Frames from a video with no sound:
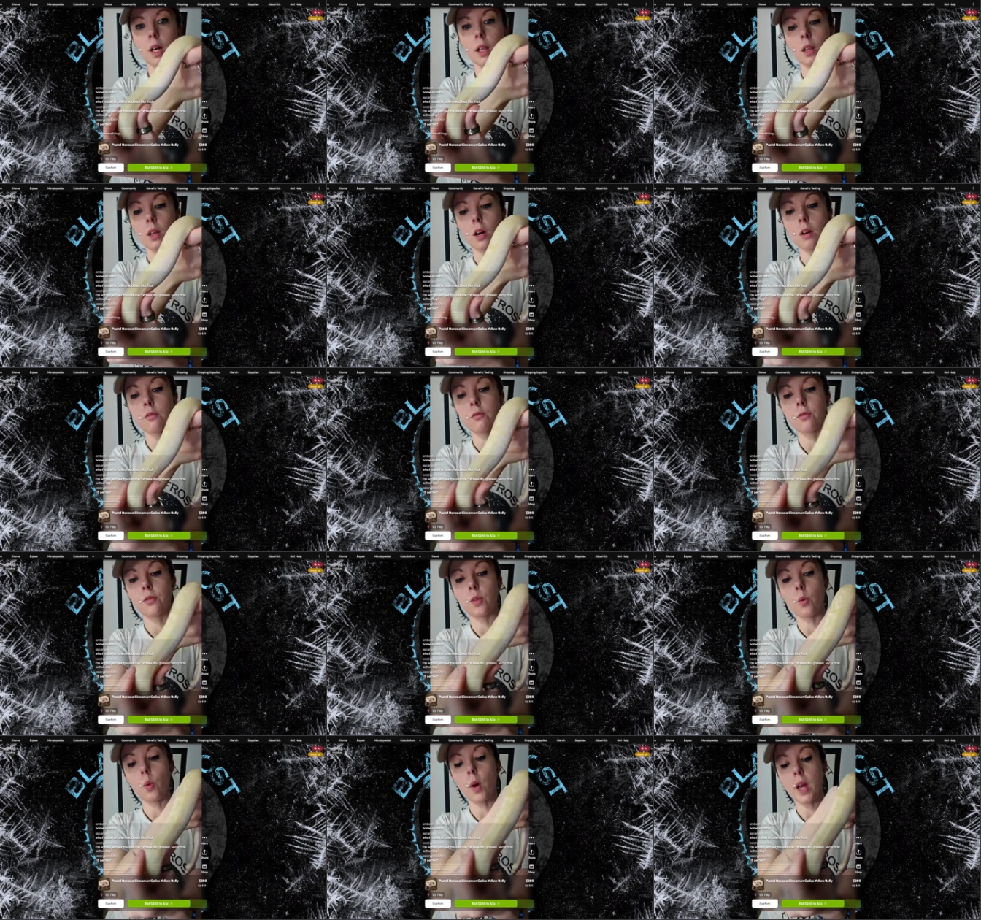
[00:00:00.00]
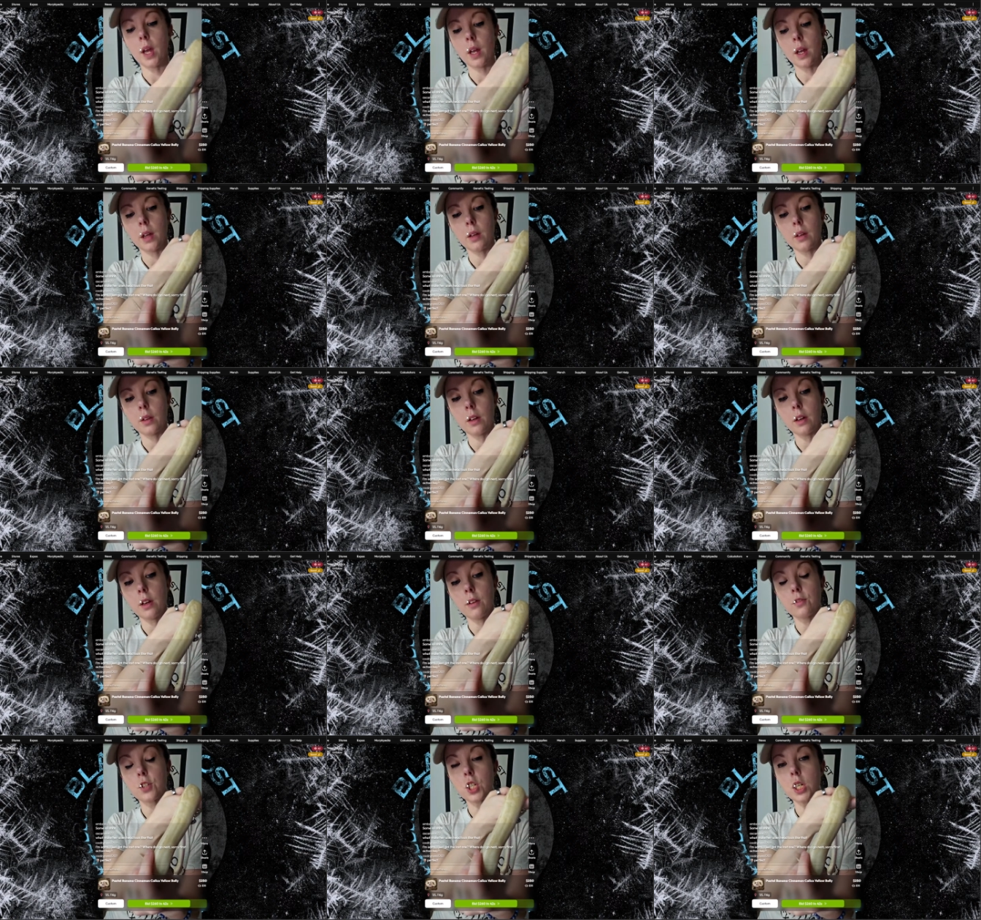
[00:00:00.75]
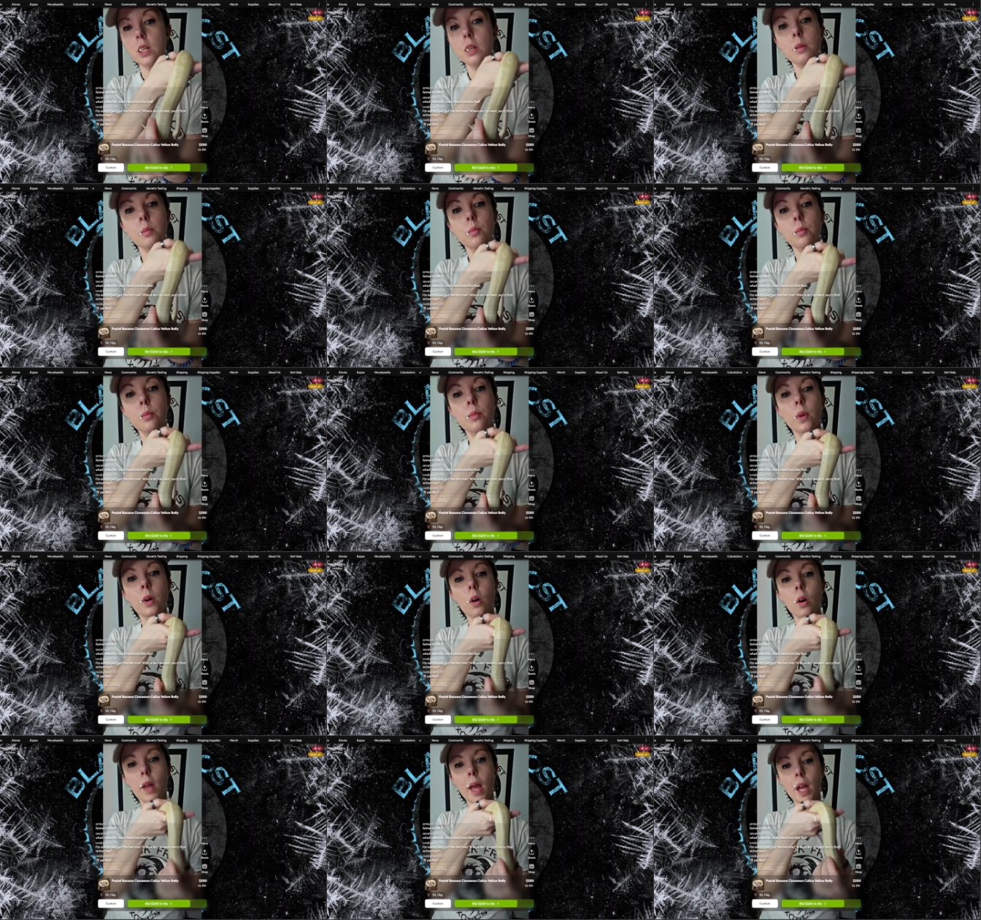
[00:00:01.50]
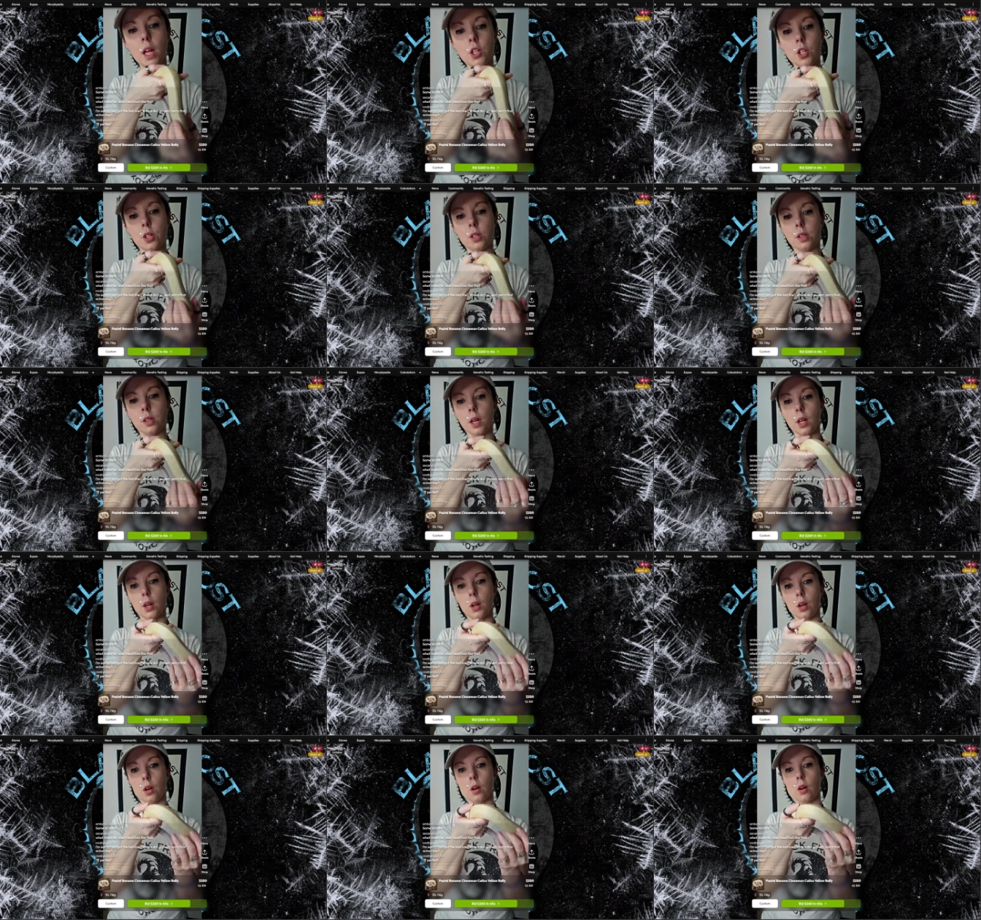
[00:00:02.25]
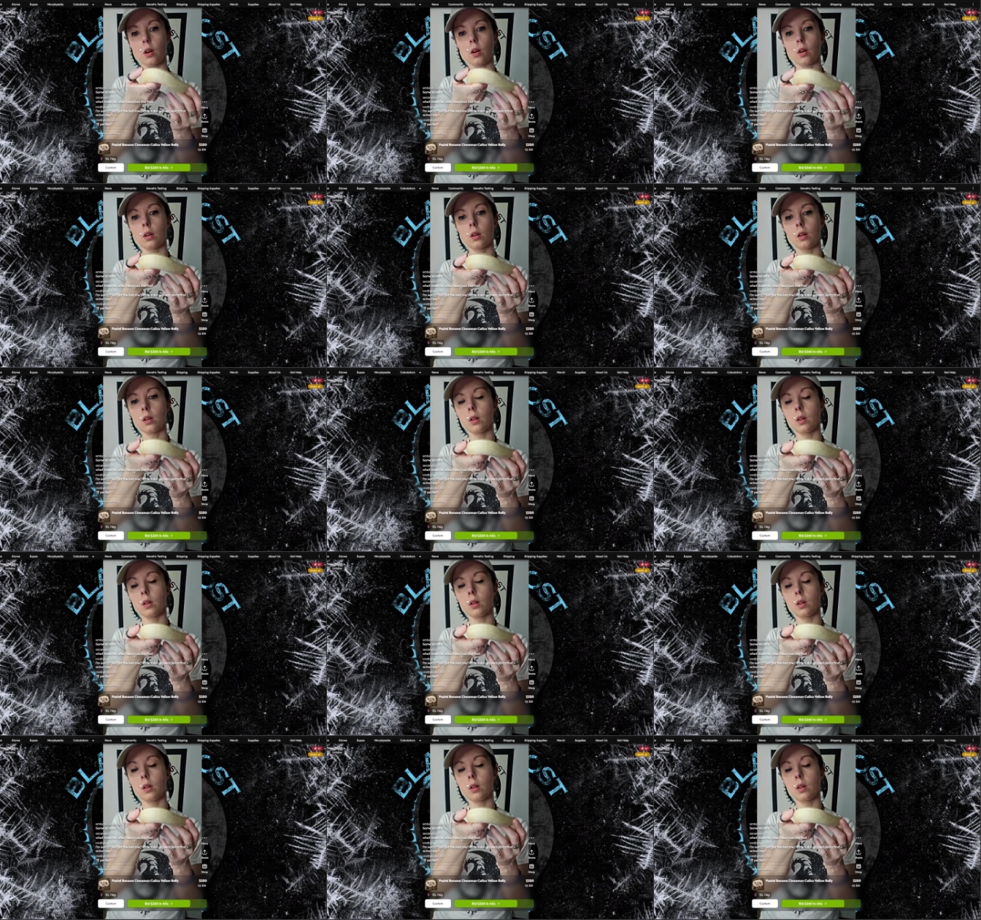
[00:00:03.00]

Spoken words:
I love the way, if she ages like her,